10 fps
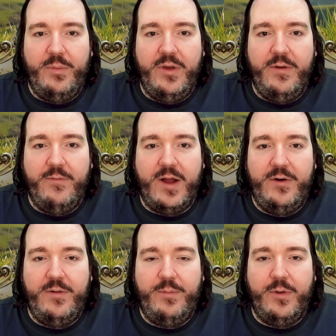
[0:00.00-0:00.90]
be
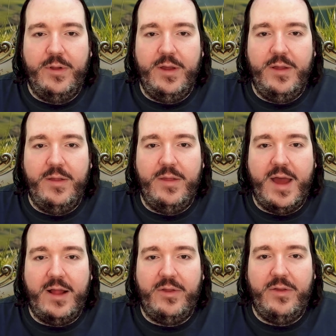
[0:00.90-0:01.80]
wonderful in
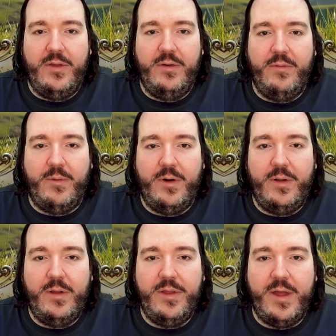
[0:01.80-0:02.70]
that
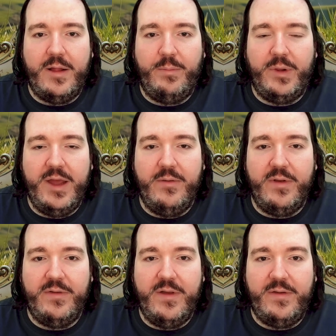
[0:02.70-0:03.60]
world, that plane
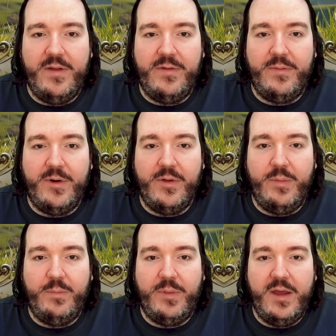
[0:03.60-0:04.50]
of existence where
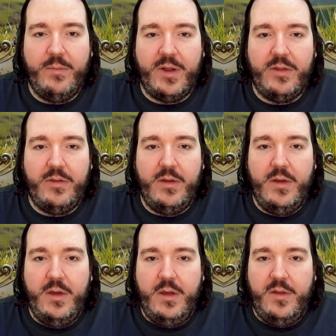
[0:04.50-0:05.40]
you'll be playing, but
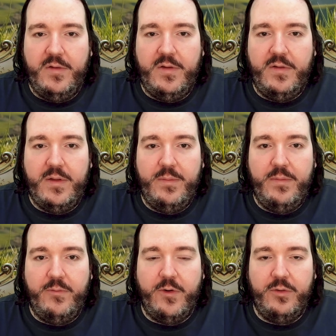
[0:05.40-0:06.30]
the
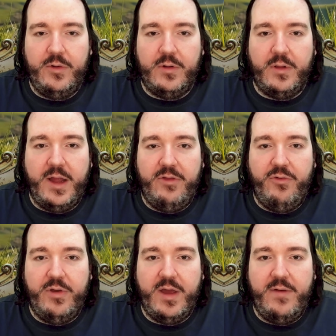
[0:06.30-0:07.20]
system won't
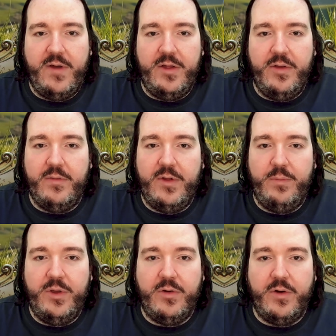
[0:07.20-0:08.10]
let you have any of
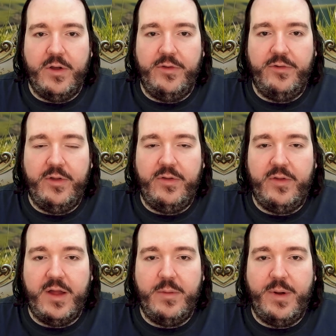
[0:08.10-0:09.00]
it because
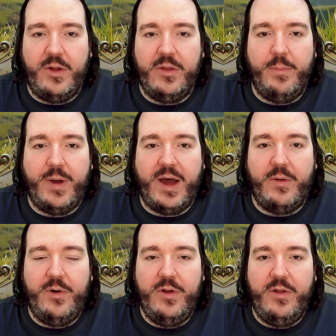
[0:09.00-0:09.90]
it's not about the
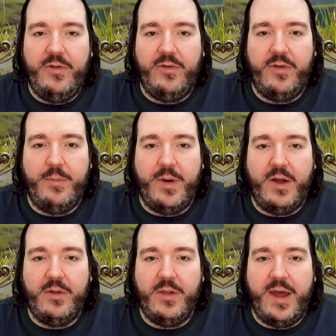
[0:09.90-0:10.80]
power, it's
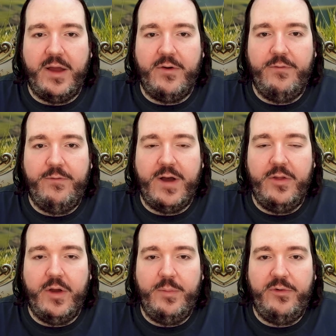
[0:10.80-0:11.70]
about lack of
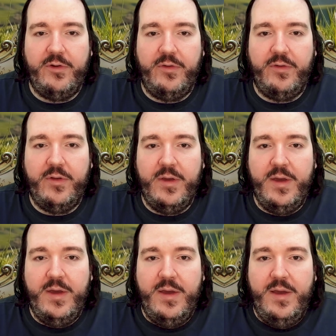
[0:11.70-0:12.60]
fun options.
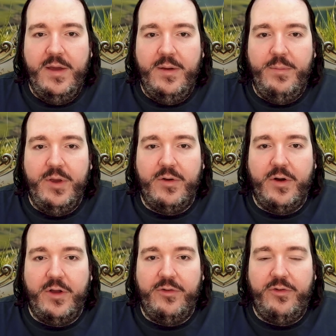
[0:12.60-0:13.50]

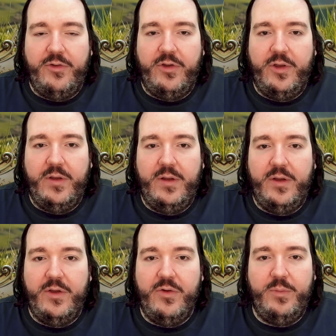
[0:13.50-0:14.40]
Because
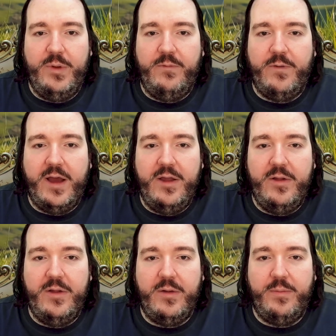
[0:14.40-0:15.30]
you'd be
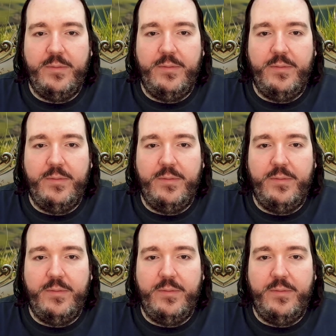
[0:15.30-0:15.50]
fine at